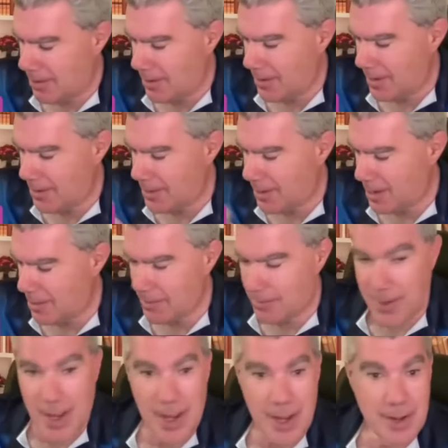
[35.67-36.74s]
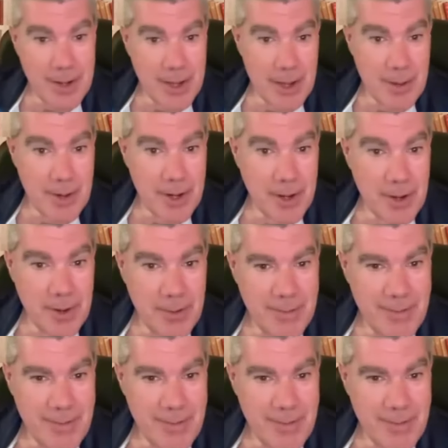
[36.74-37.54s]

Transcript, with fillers: Okay, don't. bye, Domino.